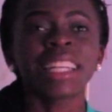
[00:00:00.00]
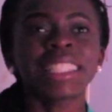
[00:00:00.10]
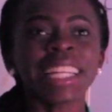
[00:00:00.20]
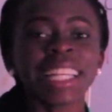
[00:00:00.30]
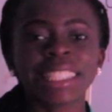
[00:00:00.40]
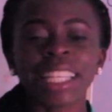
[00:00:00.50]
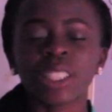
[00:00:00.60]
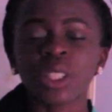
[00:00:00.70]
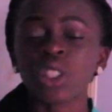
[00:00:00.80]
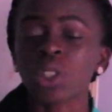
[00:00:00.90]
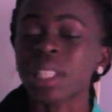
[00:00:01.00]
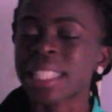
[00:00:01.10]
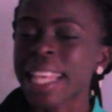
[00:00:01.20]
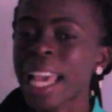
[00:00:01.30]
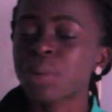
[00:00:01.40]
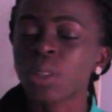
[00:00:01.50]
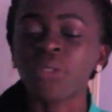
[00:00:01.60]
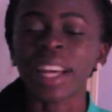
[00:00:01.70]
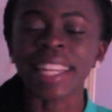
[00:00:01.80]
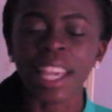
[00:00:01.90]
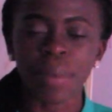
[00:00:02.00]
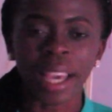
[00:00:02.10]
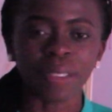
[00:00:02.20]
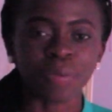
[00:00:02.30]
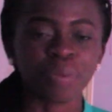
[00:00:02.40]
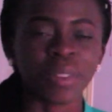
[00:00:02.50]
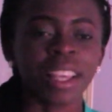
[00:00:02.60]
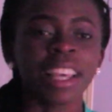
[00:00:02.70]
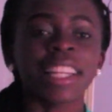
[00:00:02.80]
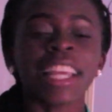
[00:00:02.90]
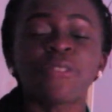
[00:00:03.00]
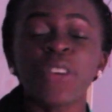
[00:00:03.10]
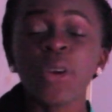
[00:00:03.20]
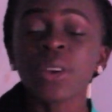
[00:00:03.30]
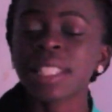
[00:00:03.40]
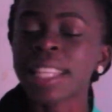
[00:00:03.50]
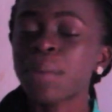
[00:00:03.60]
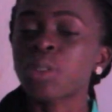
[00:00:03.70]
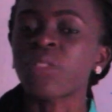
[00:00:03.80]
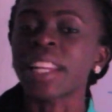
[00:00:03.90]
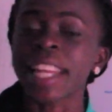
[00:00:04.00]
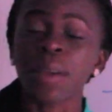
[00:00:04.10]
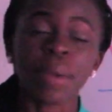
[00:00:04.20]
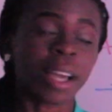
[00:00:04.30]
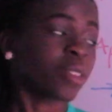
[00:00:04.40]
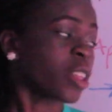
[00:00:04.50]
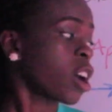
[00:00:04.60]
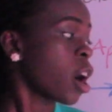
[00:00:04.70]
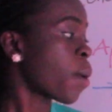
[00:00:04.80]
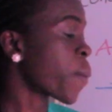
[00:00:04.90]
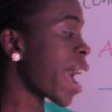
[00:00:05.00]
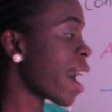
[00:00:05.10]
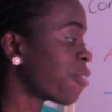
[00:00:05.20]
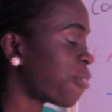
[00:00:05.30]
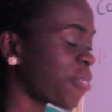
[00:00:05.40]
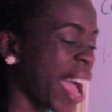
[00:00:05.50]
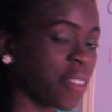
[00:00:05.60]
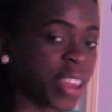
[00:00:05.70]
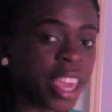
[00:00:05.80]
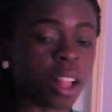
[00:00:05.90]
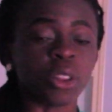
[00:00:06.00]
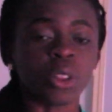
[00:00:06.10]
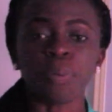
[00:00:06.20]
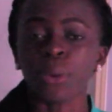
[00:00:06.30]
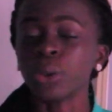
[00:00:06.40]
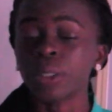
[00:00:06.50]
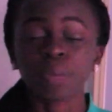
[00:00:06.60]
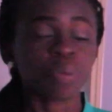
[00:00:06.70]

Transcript: Then that takes us to the types of anemia. There are various types of anemia, but we have five here on the board.